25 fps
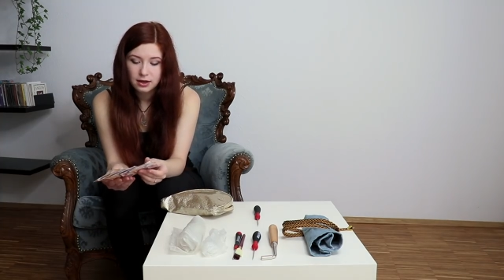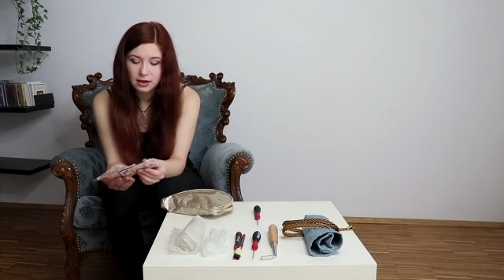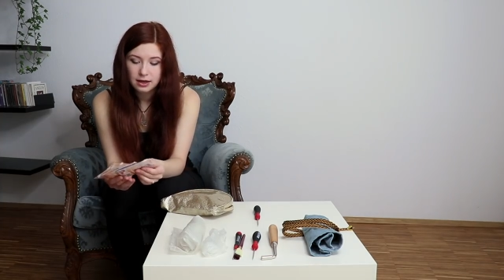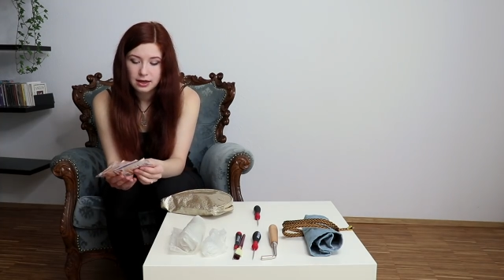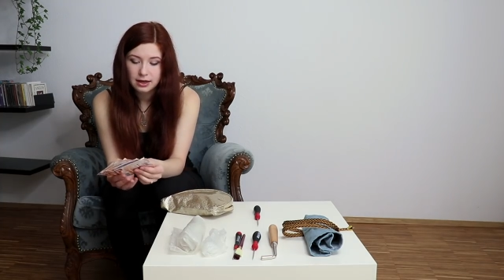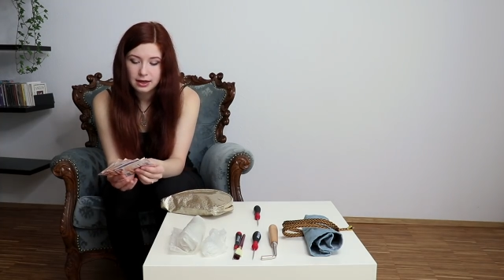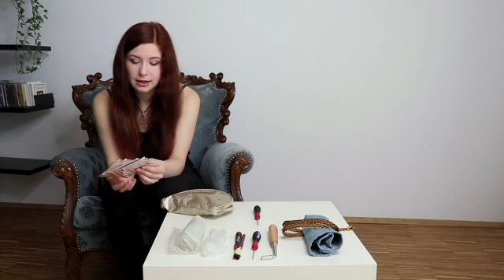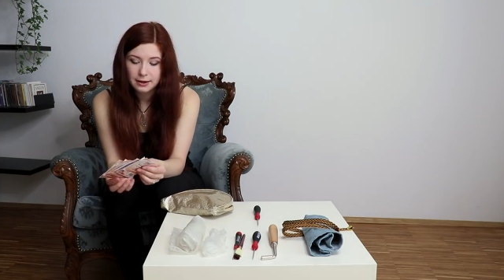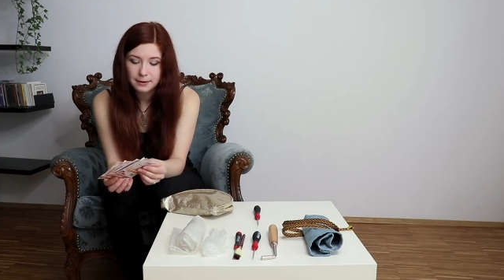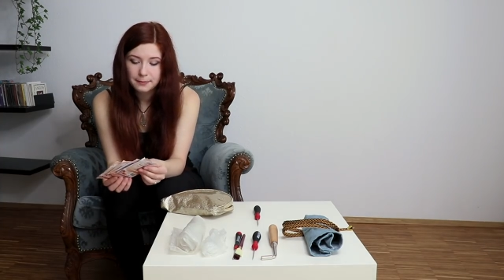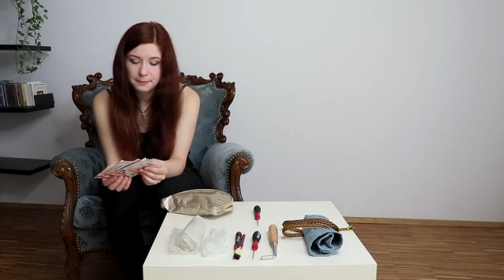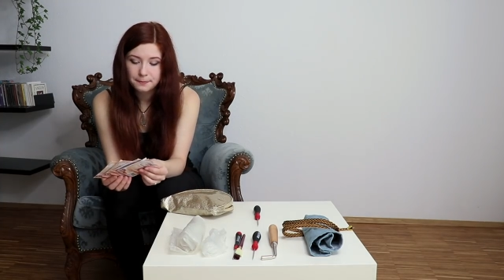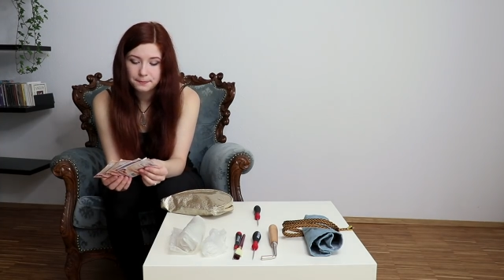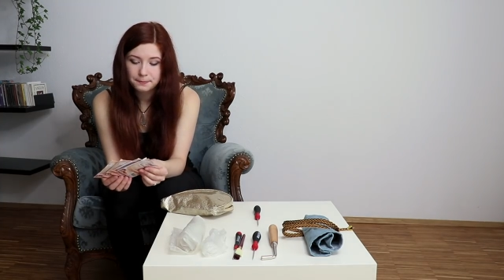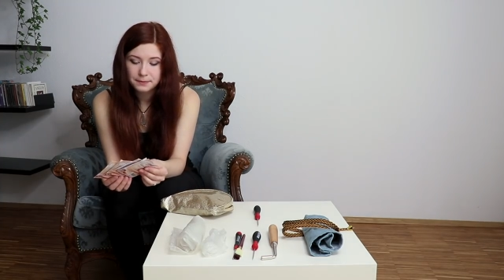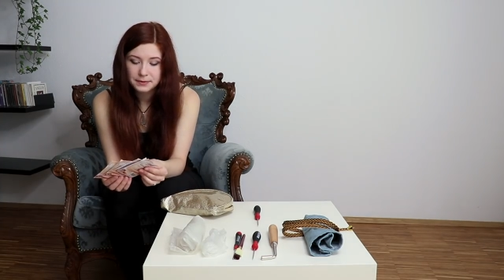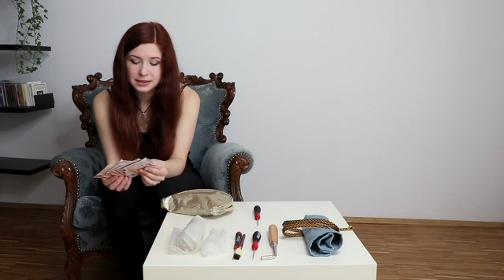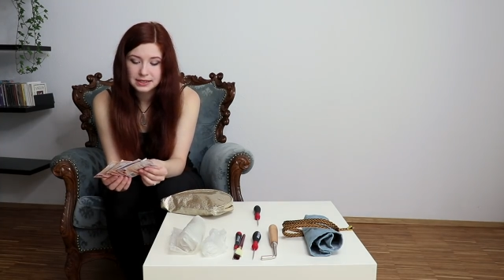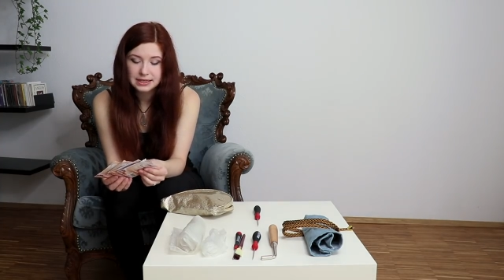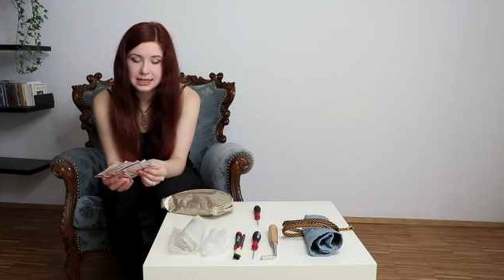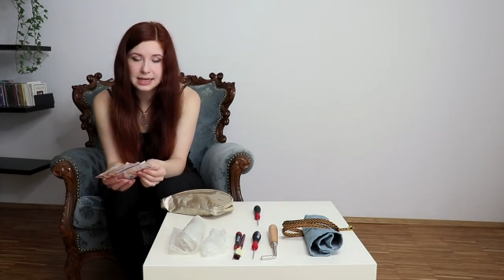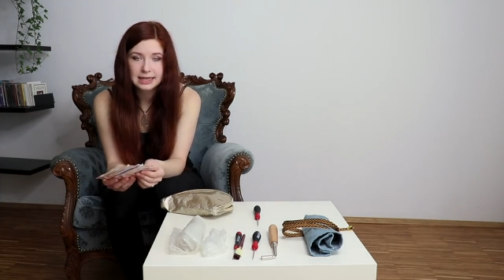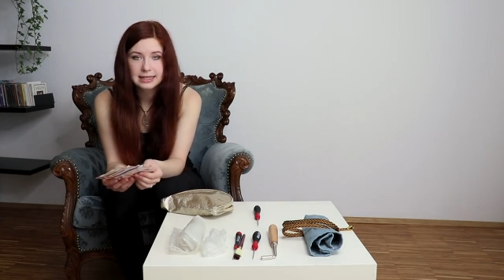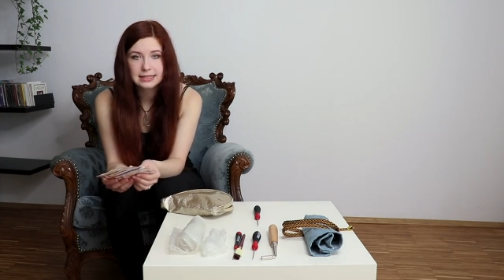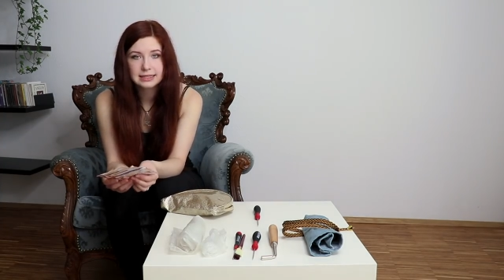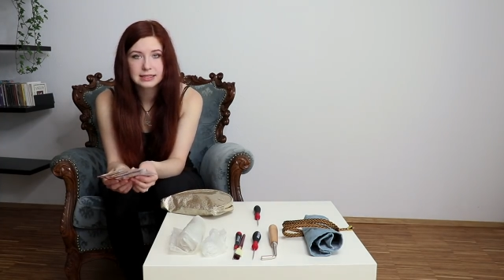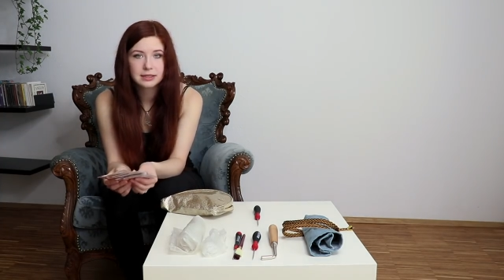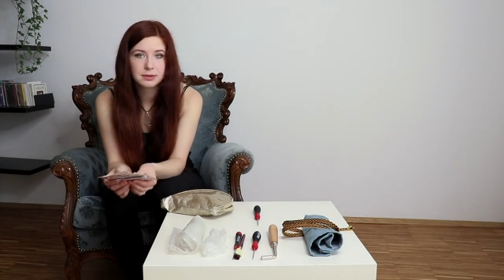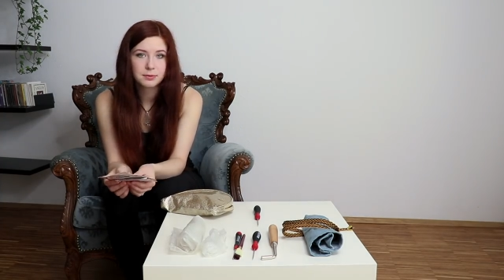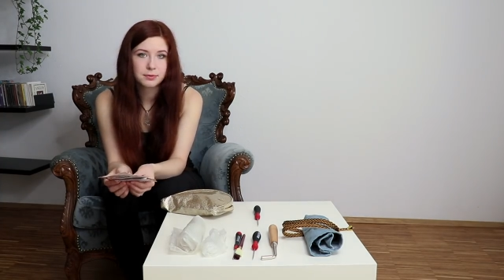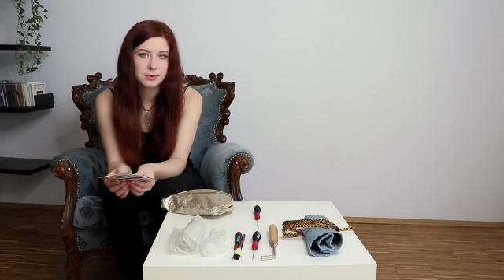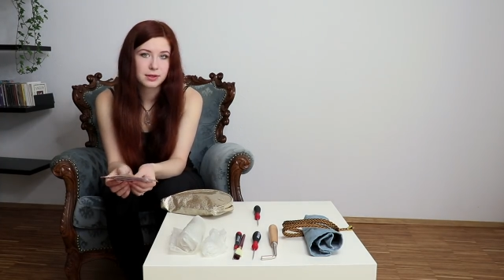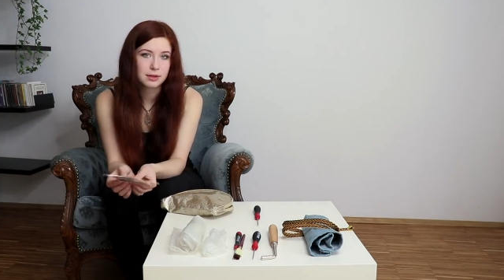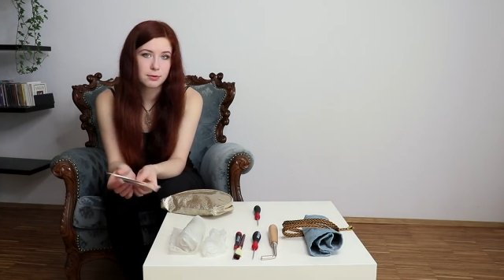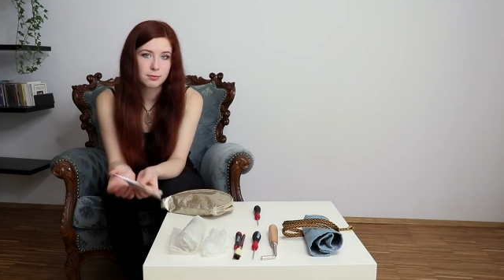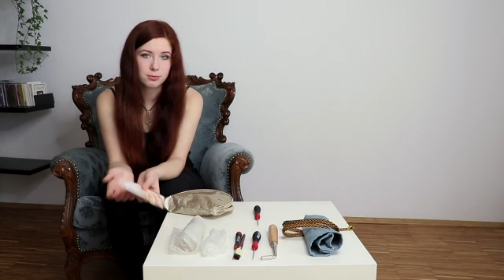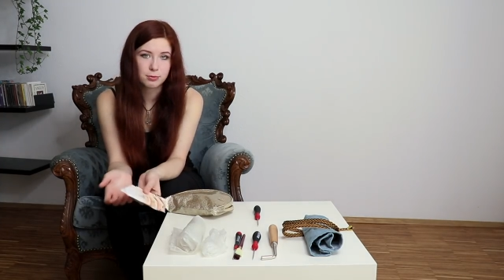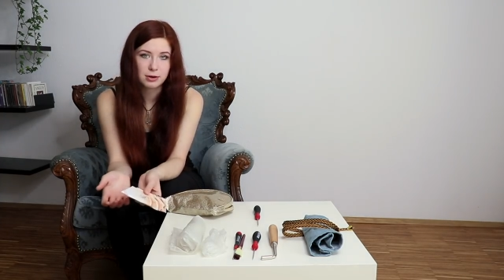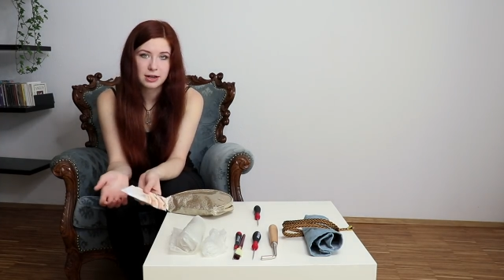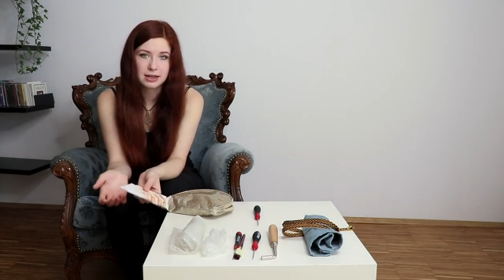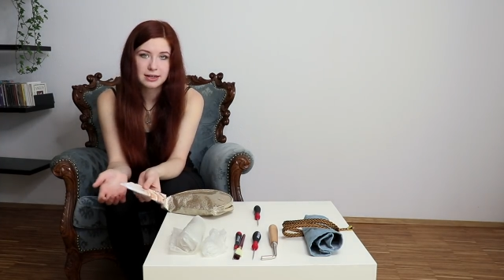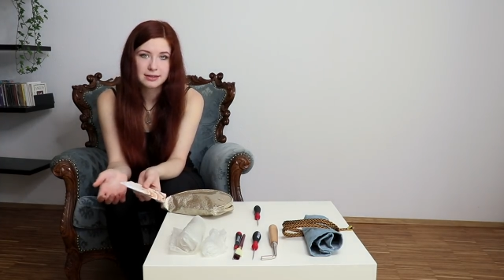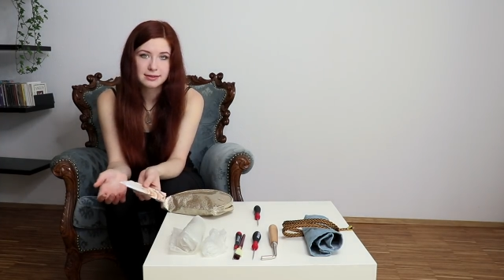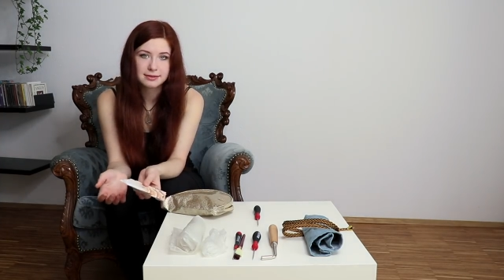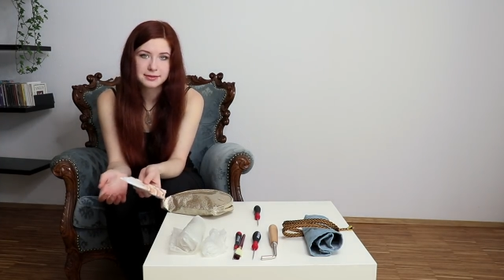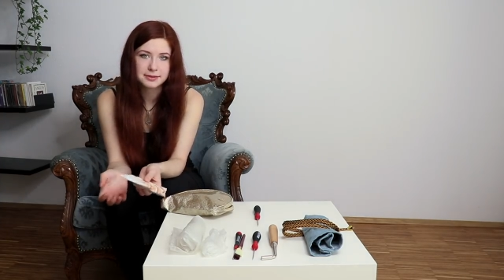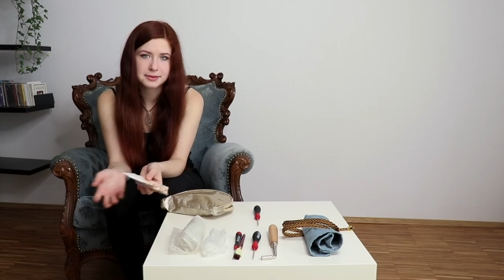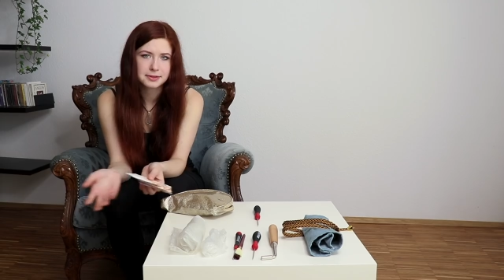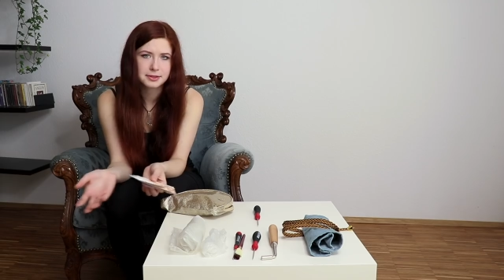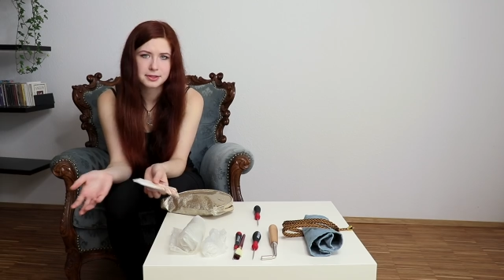in case something
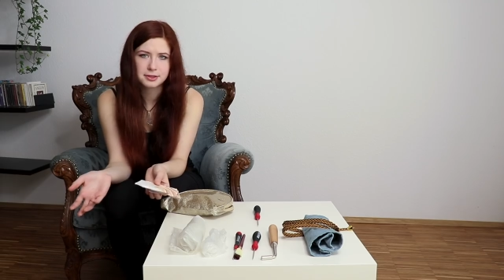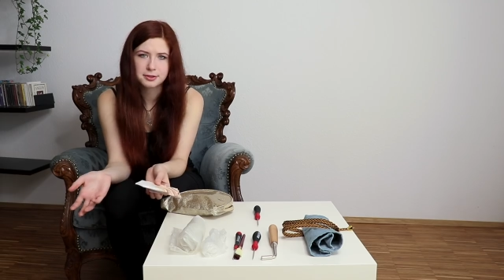breaks in the